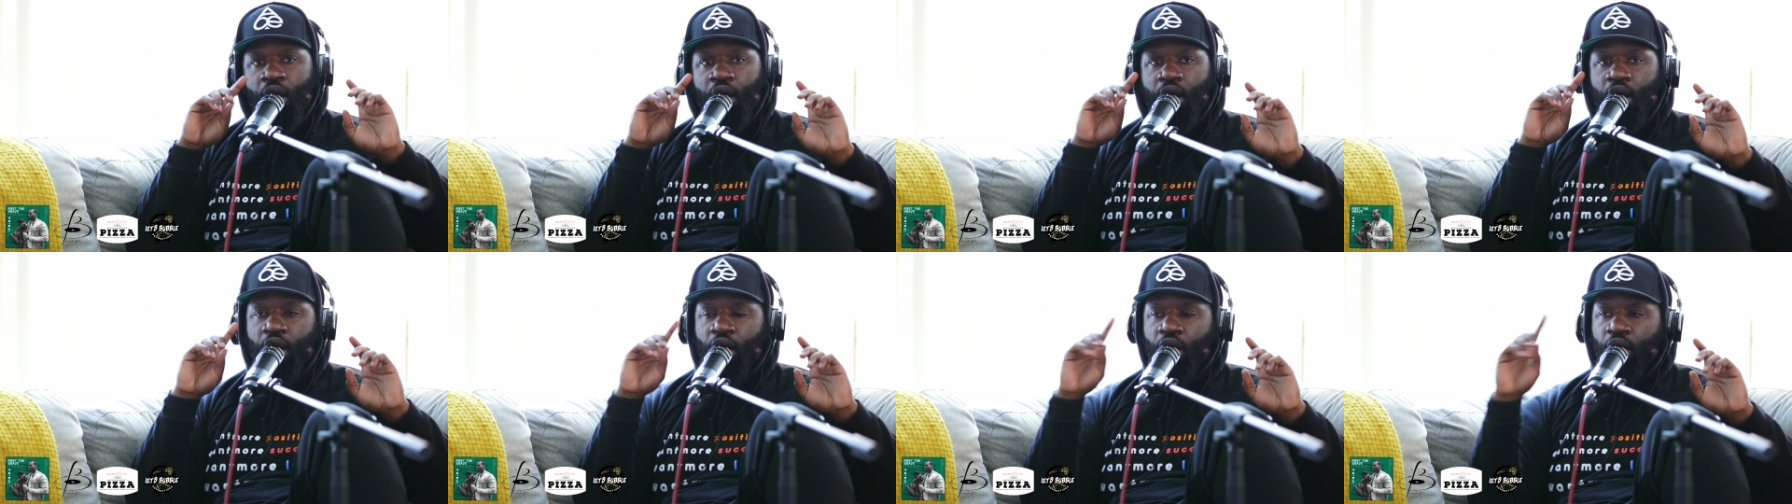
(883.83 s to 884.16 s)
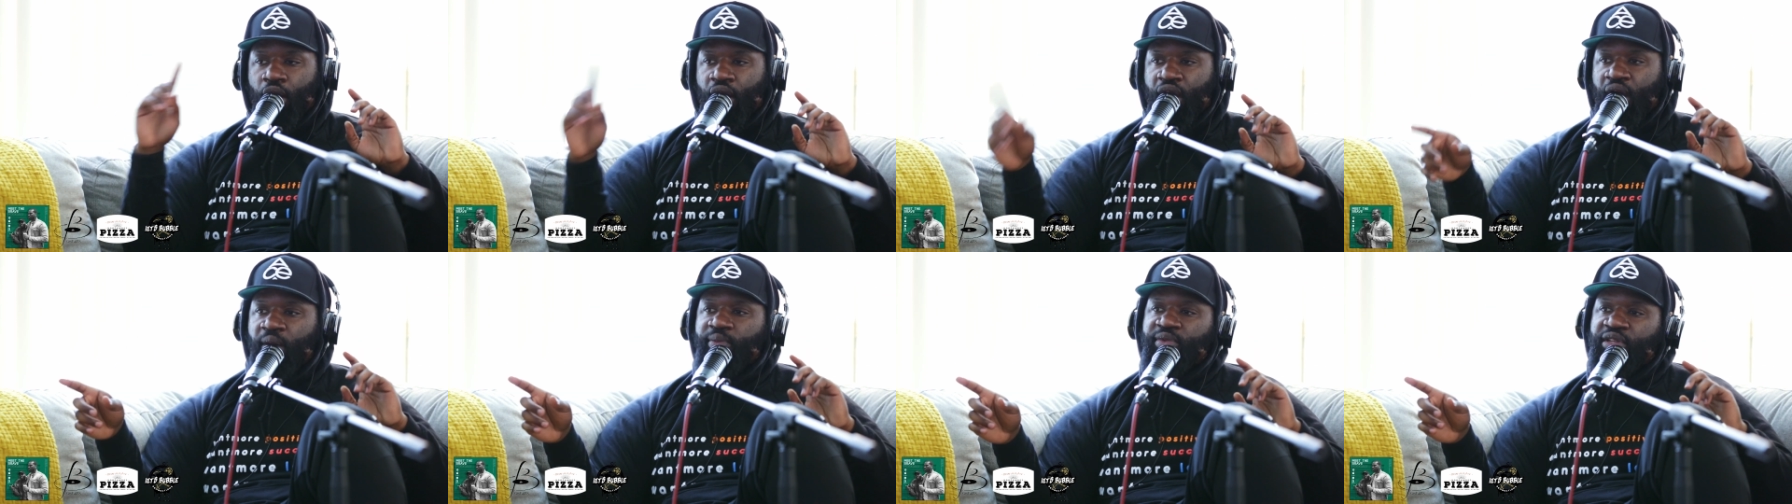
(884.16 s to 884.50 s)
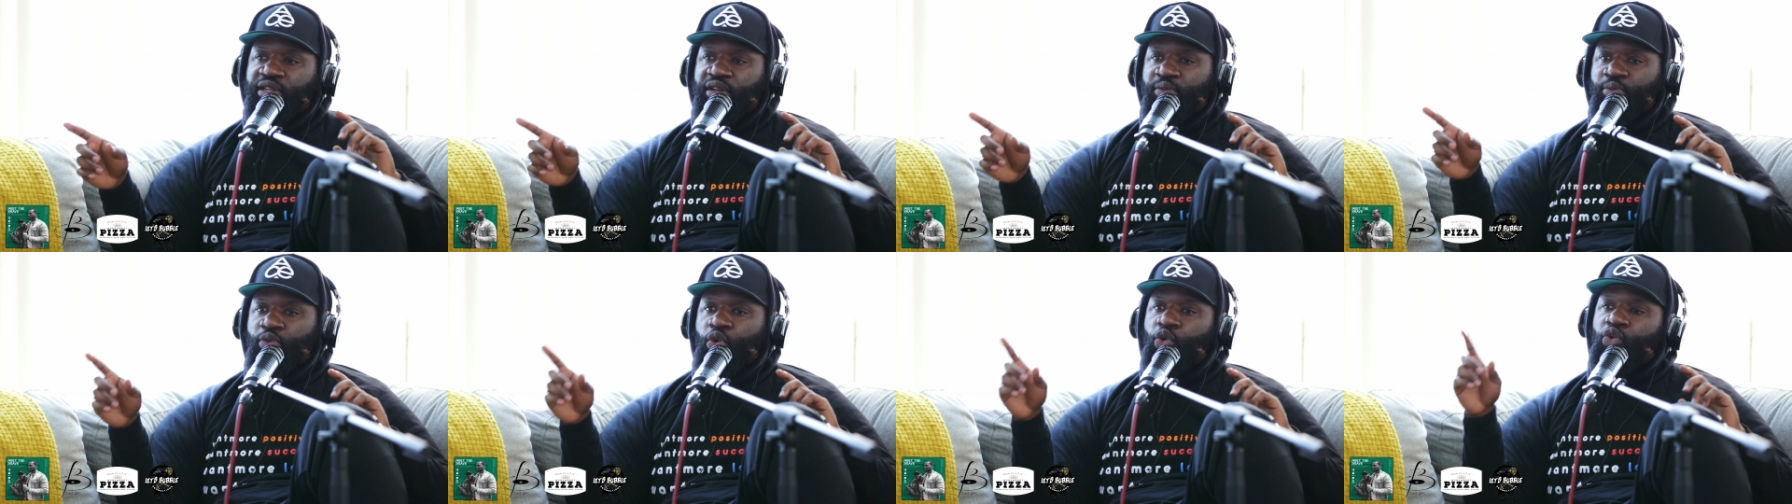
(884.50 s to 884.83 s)
are gonna come
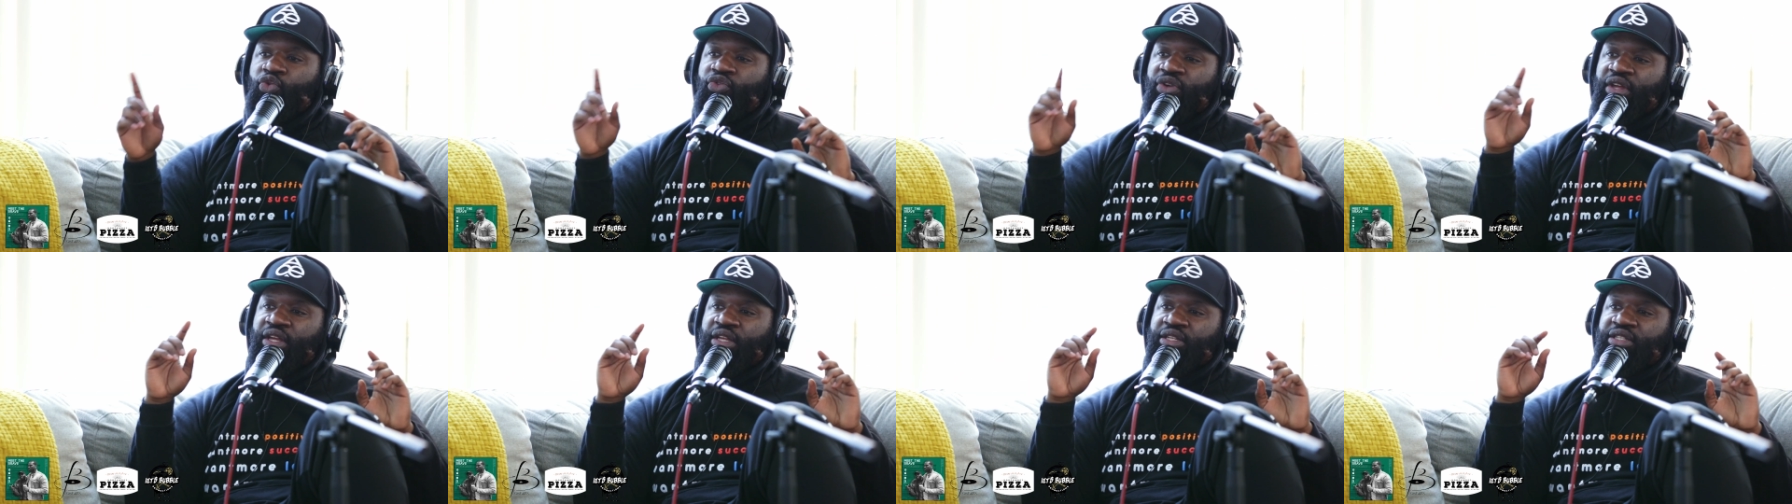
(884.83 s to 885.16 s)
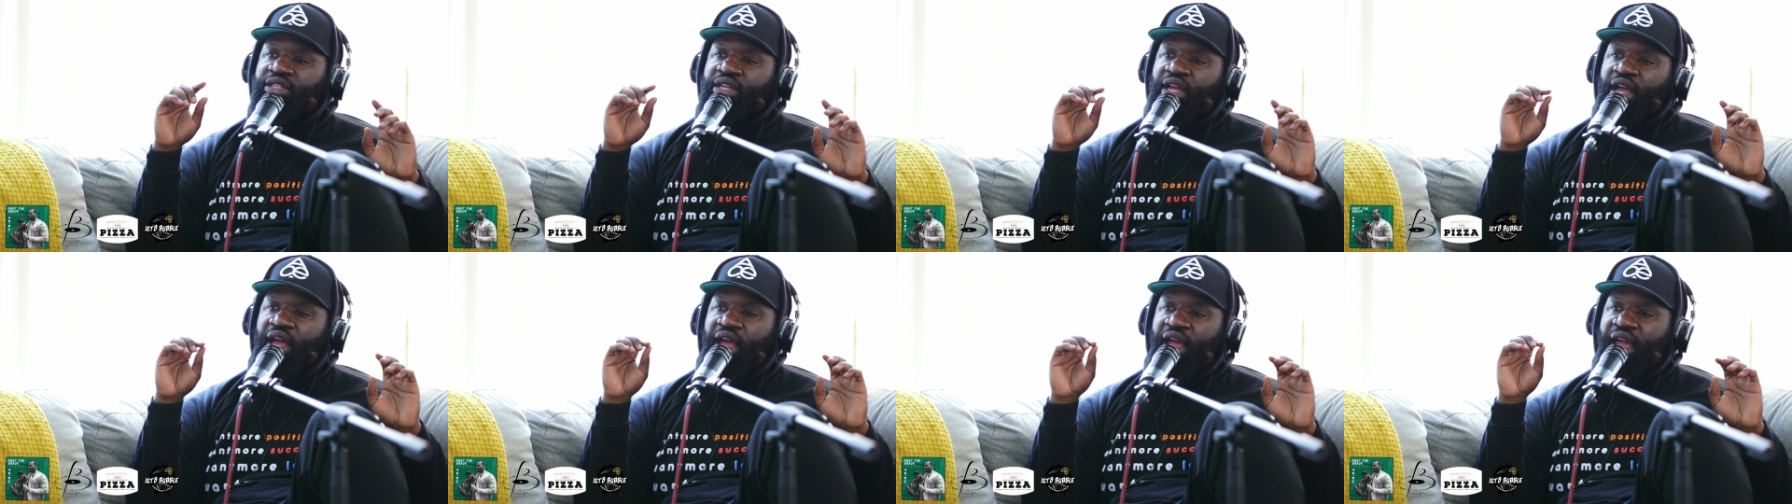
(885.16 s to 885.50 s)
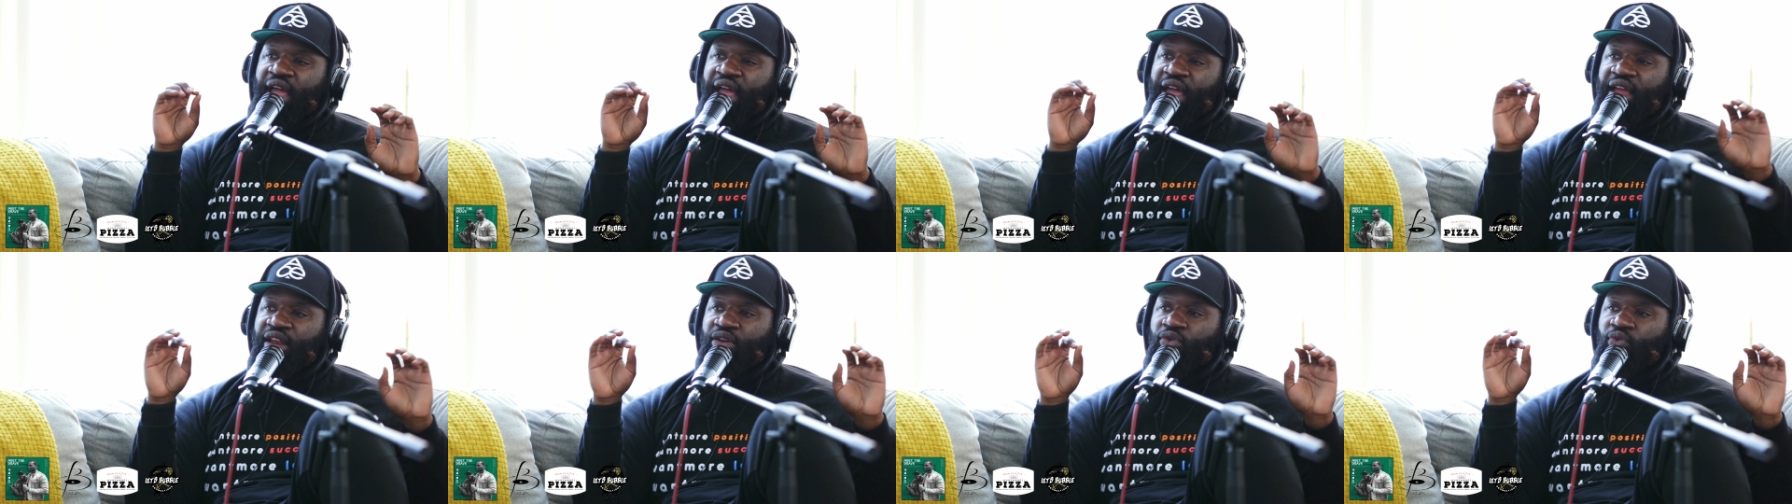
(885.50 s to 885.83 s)
to the movies
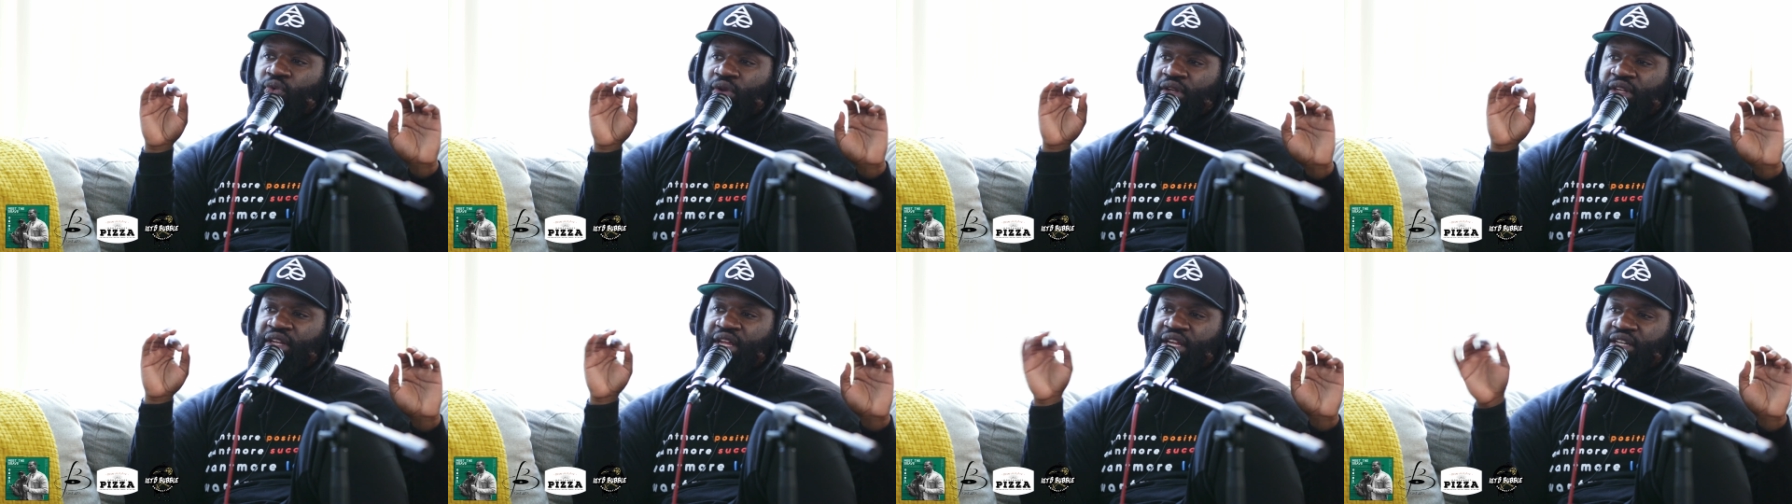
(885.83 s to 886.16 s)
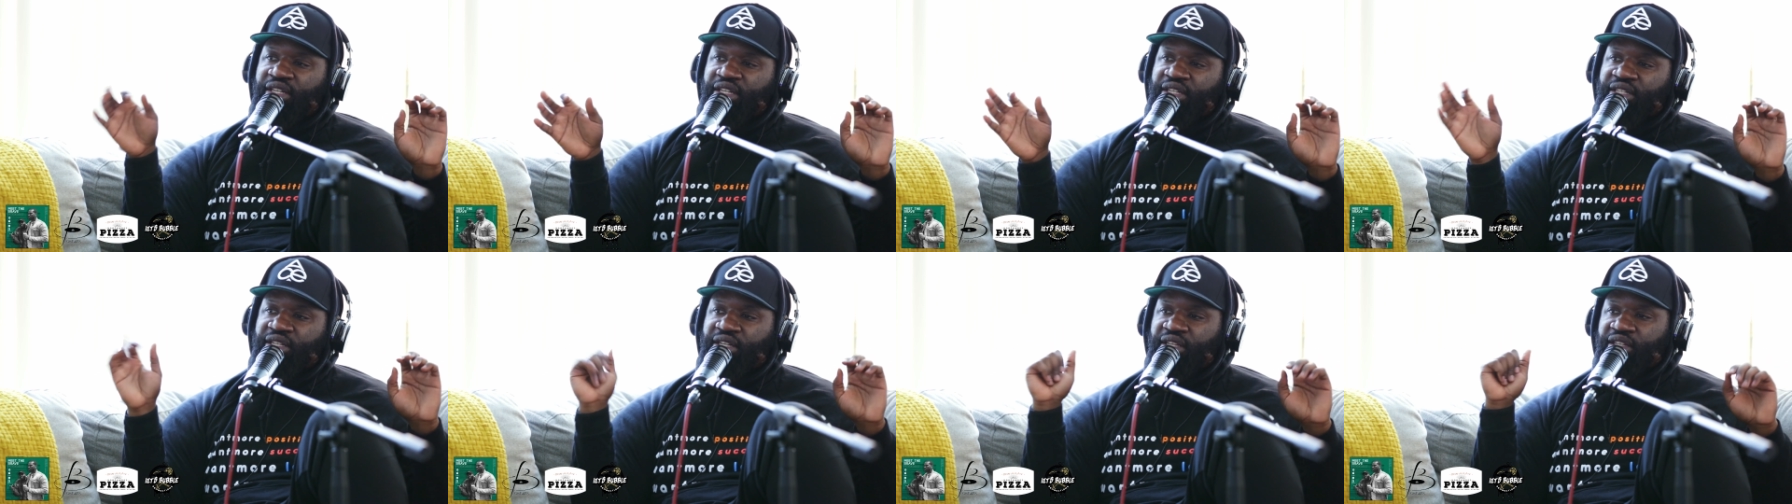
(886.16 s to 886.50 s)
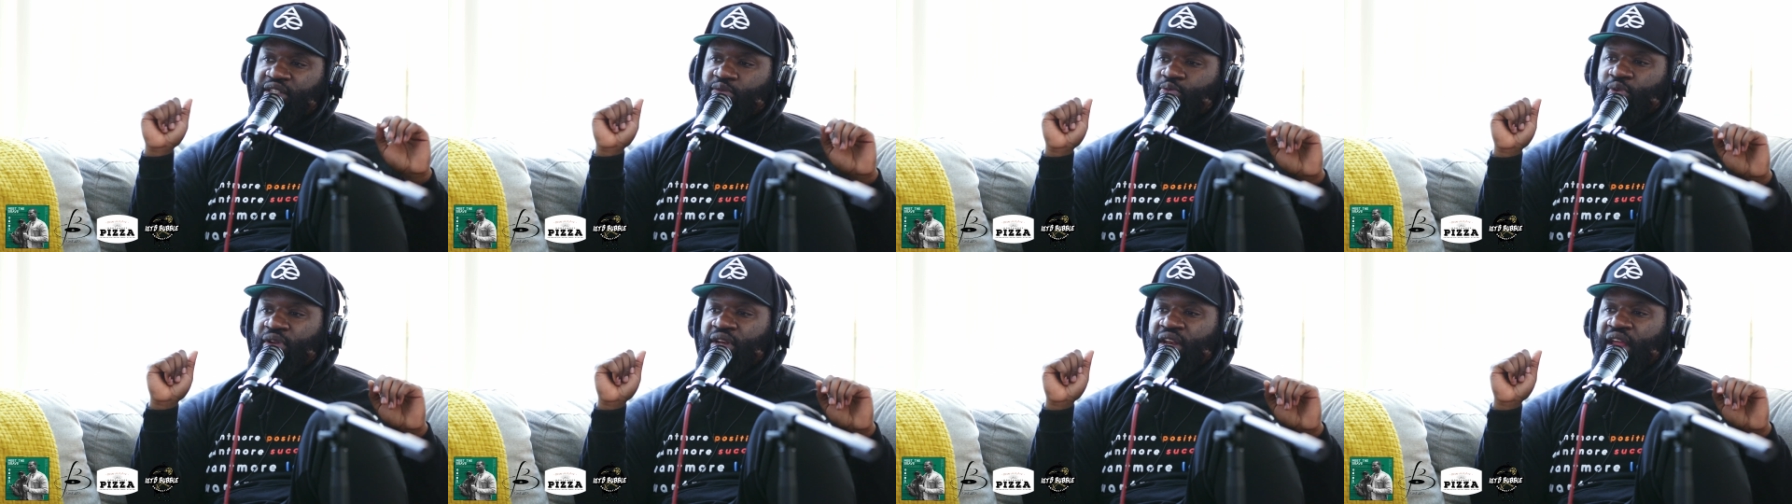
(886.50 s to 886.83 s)
and religiously
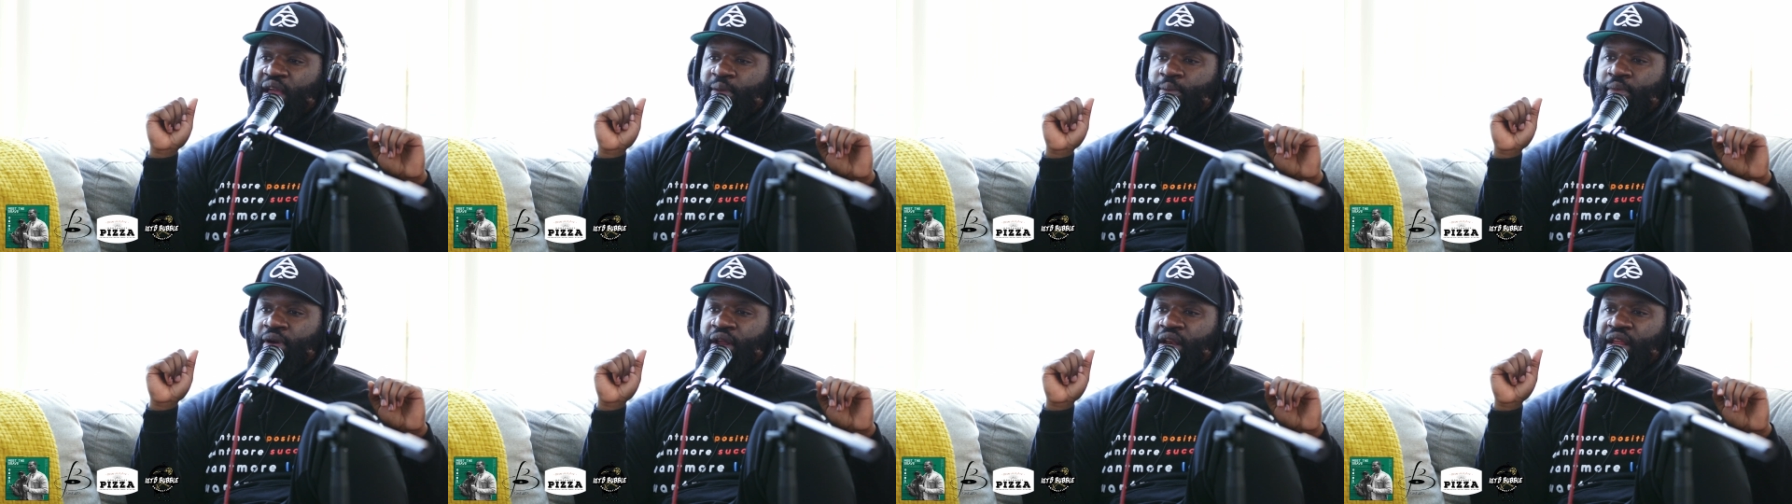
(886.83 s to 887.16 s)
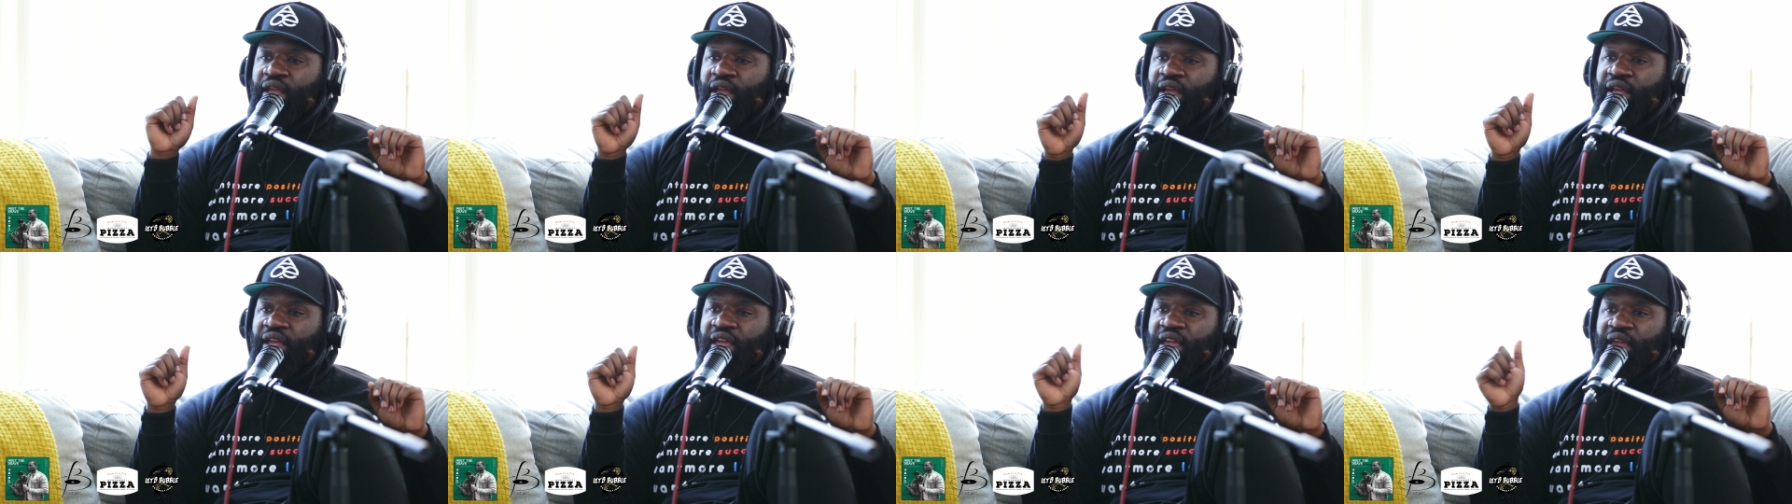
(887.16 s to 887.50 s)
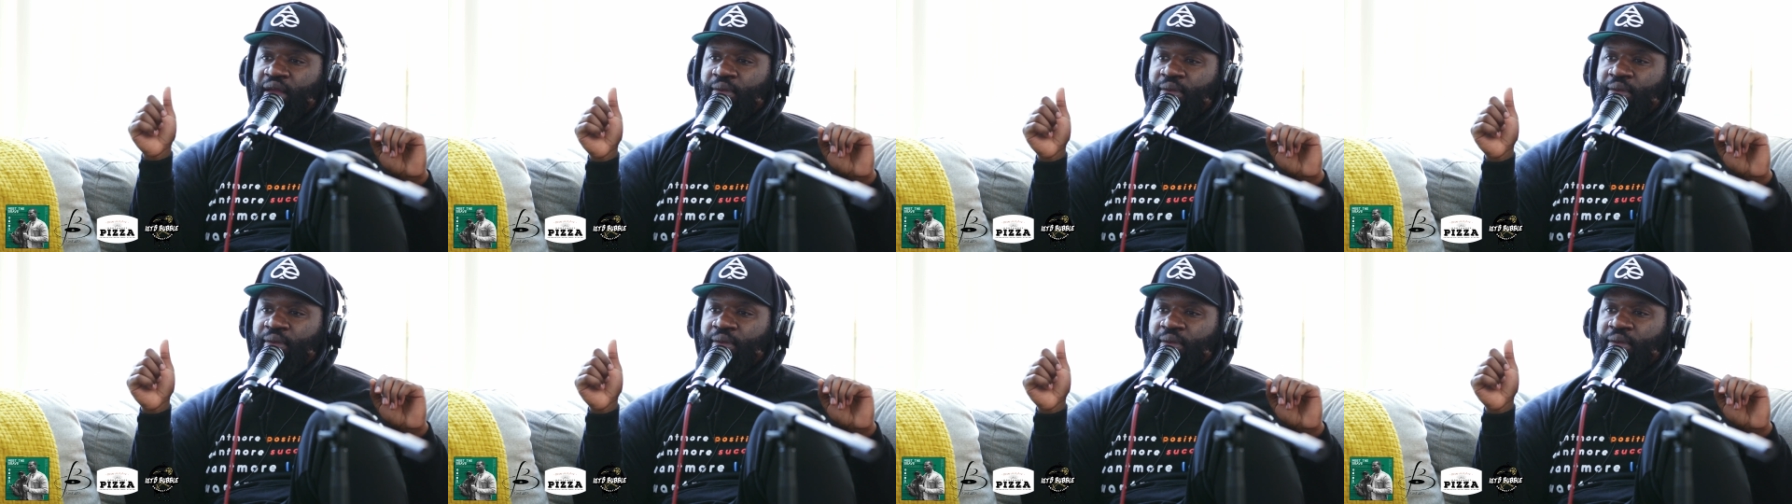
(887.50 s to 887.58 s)
spend their money